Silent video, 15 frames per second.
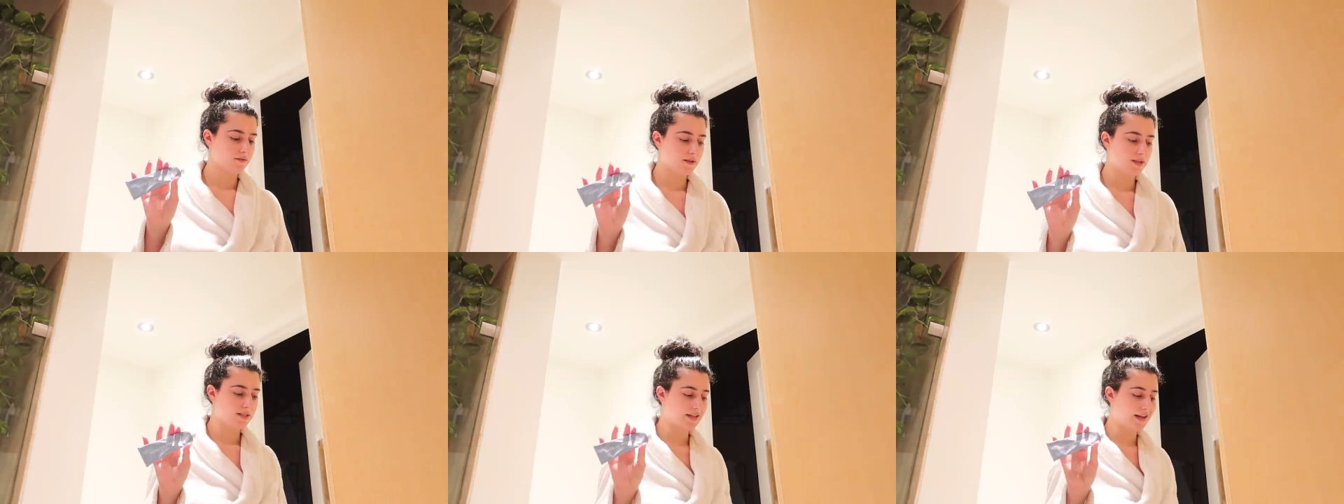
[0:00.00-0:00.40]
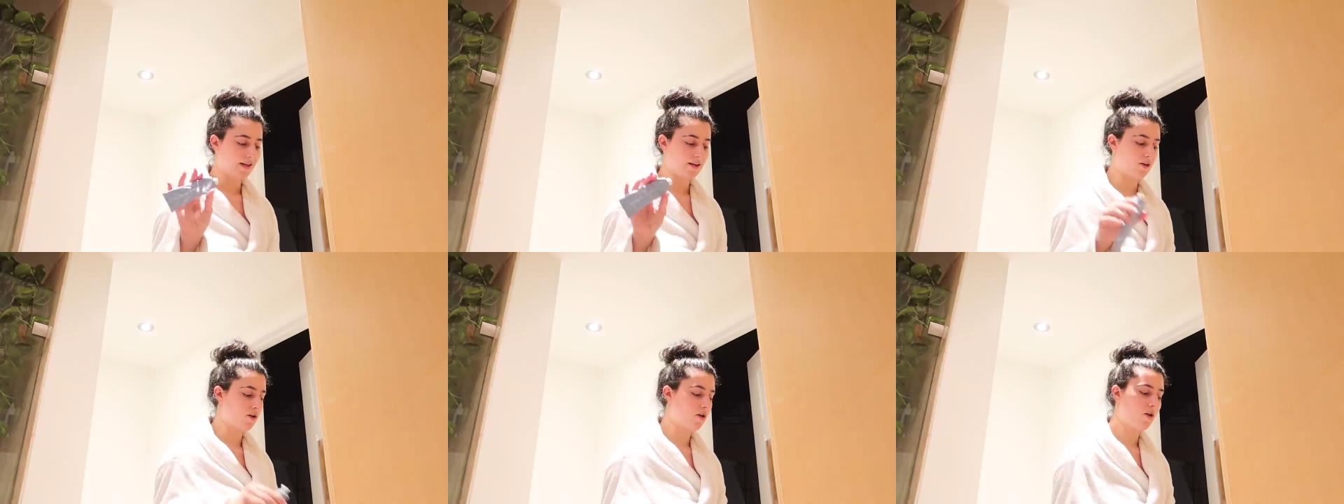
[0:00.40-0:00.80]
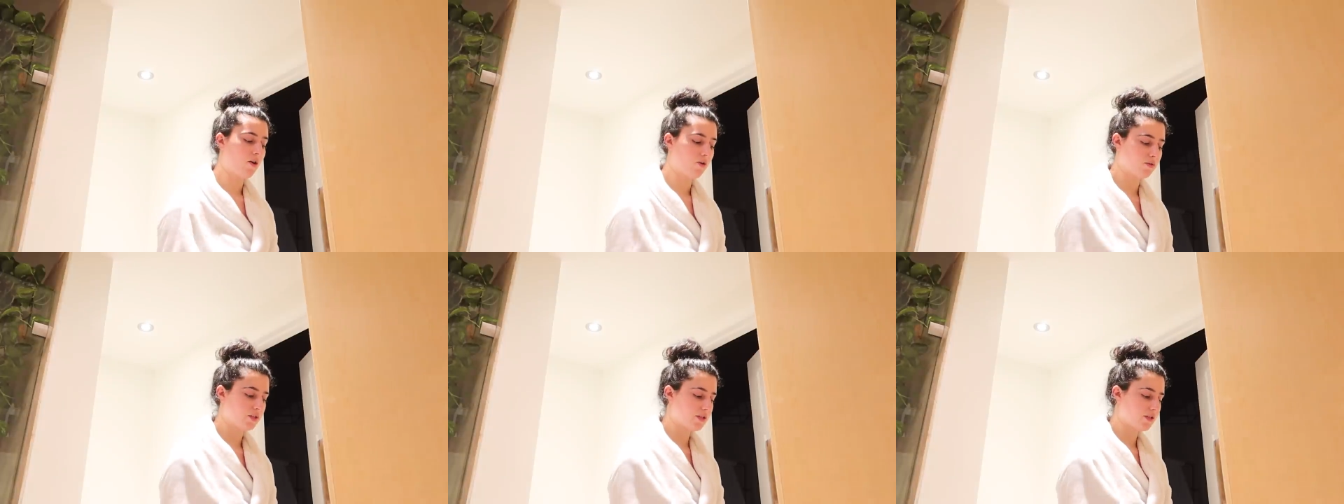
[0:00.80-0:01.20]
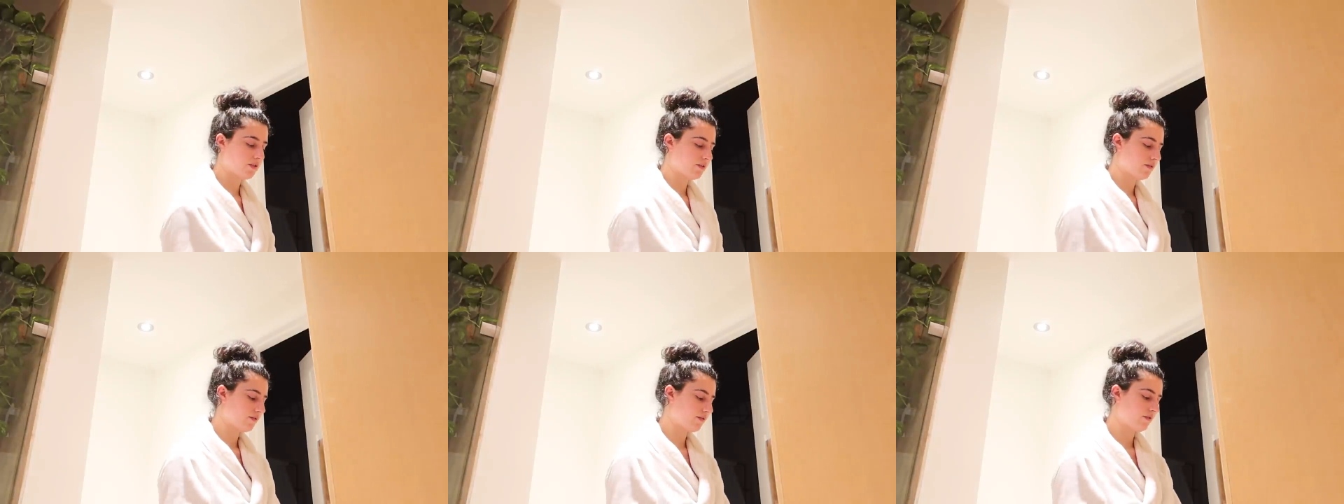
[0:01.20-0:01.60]
is like a cult
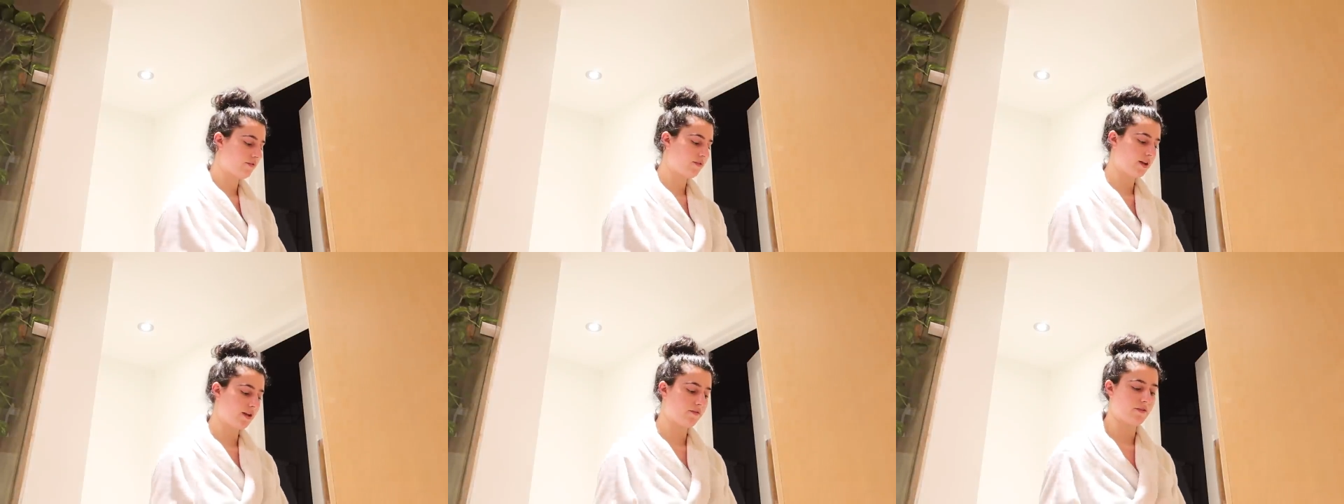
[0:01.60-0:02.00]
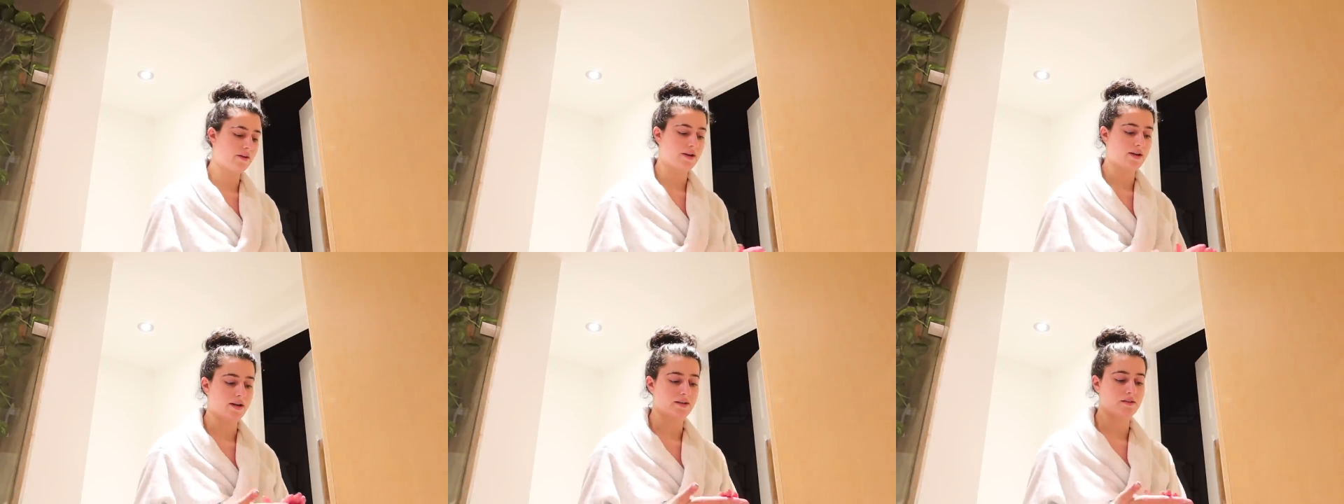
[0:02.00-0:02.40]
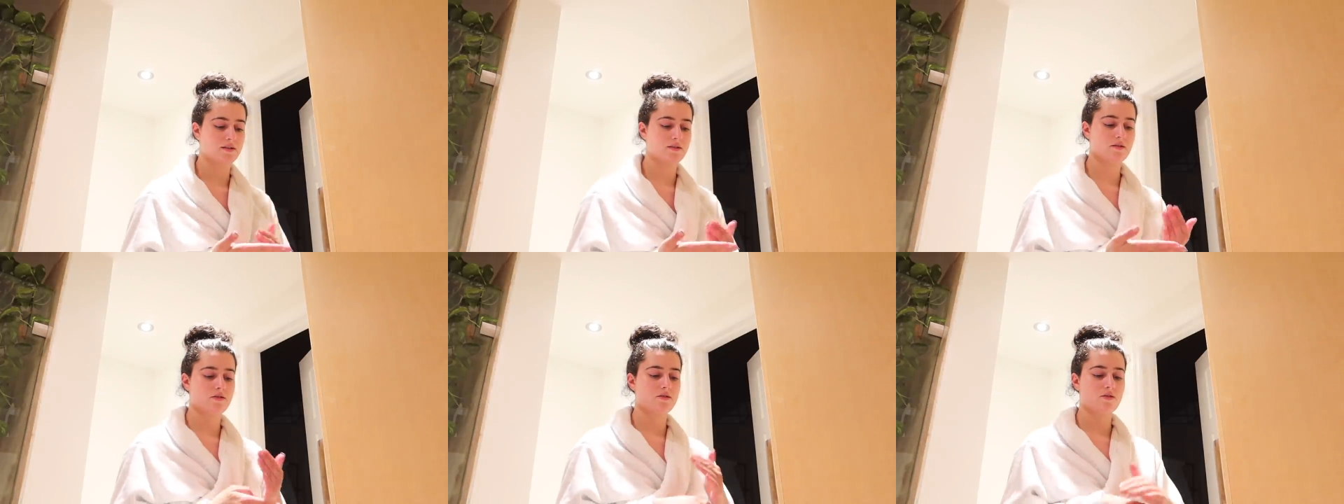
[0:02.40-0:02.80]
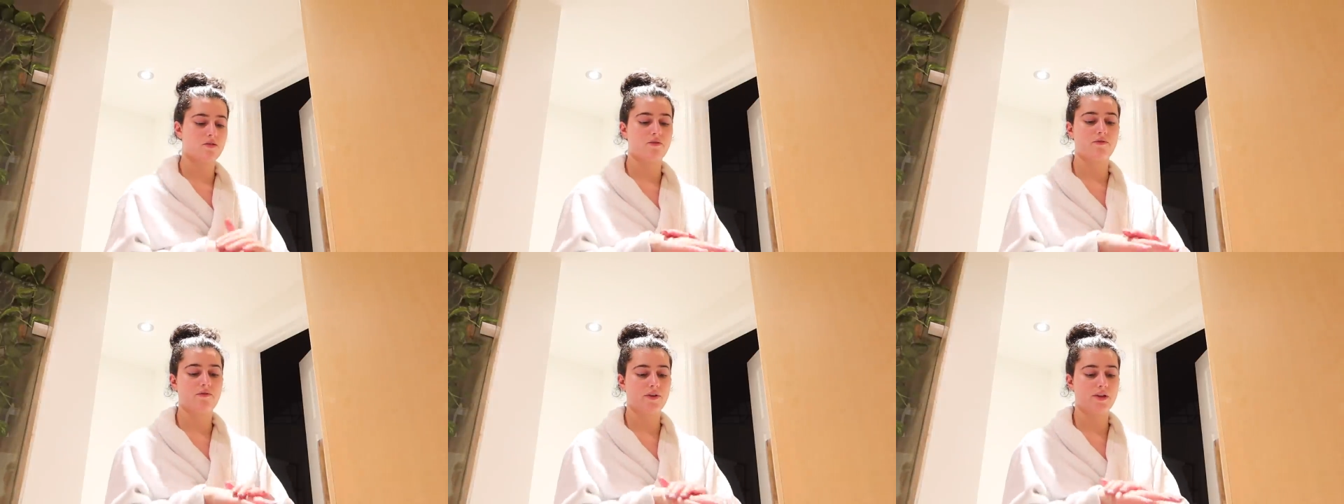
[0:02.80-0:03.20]
favorite, guys. It's
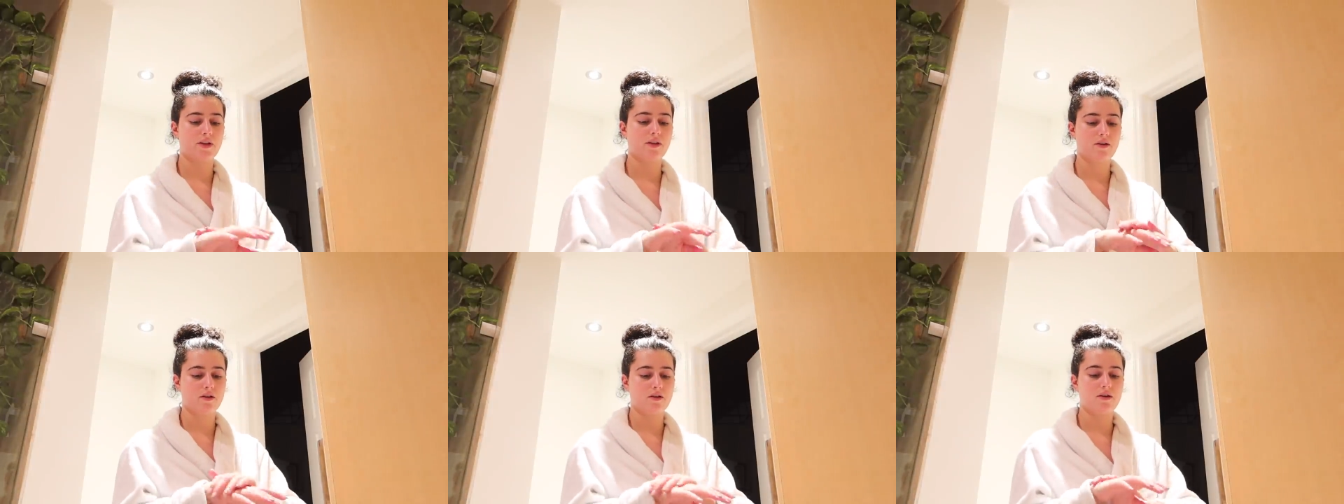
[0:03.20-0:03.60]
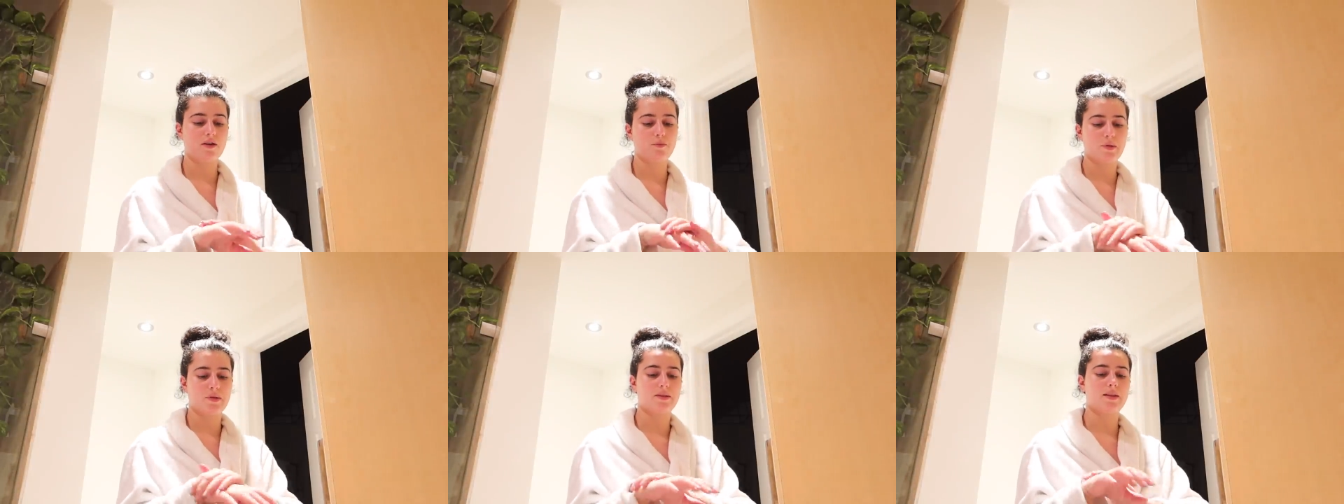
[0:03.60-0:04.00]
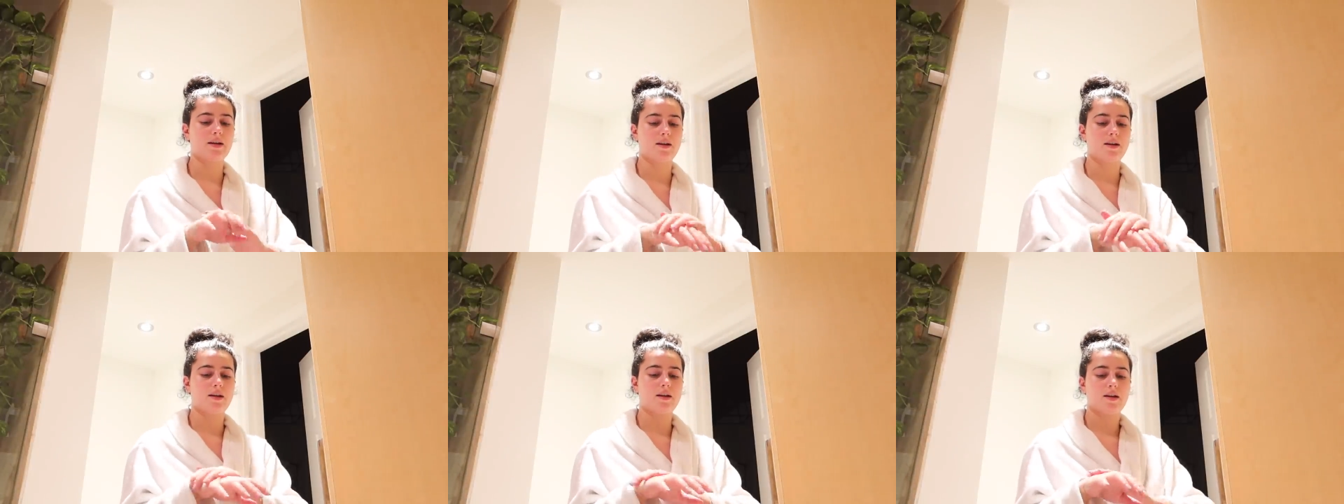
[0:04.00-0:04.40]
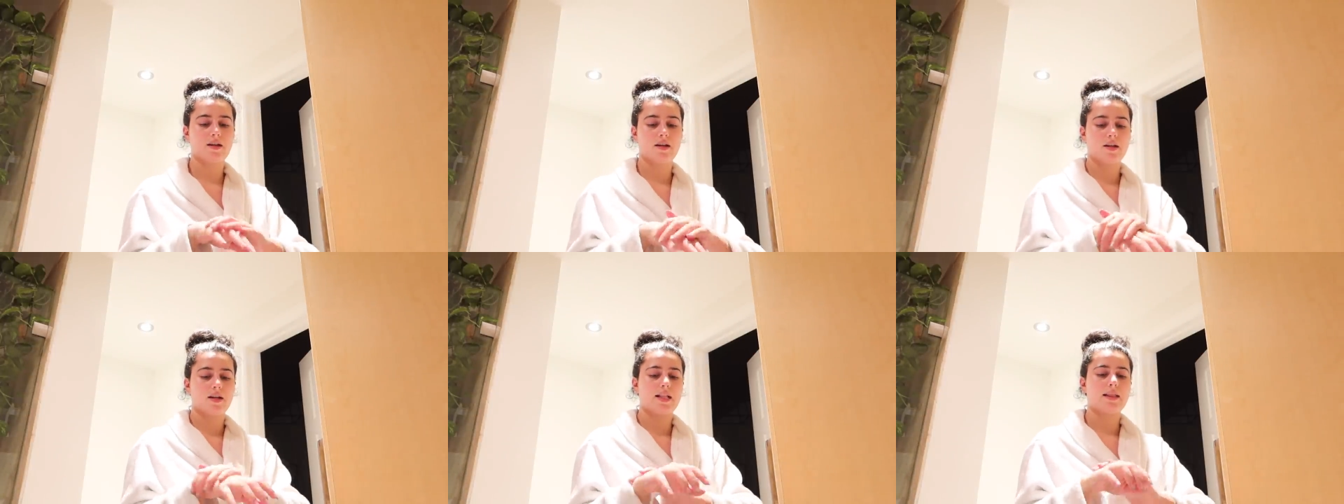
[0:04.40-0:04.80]
so freaking good. Put that
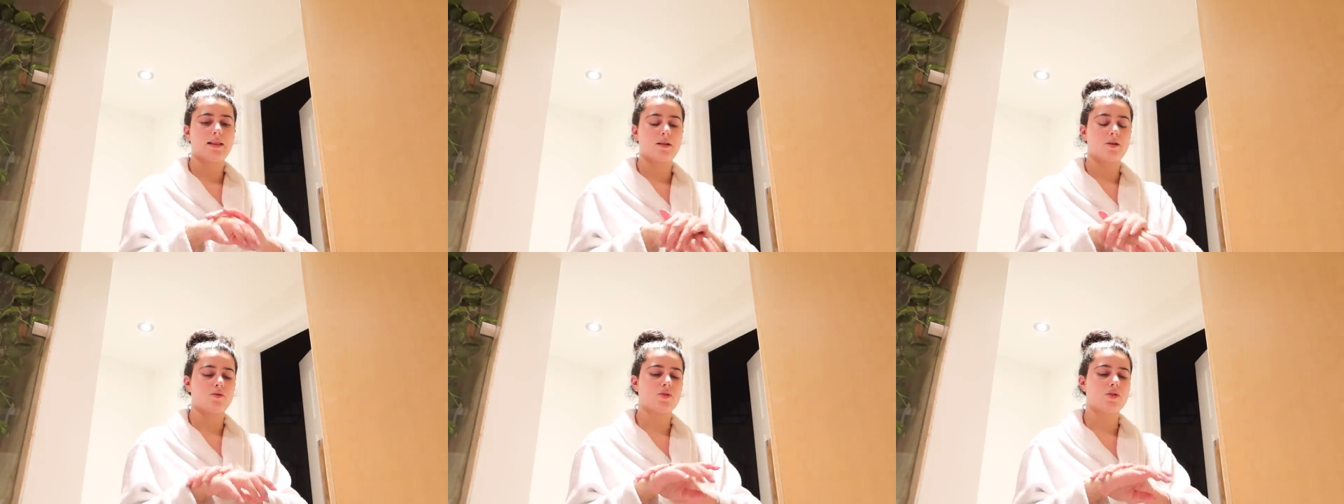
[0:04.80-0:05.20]
little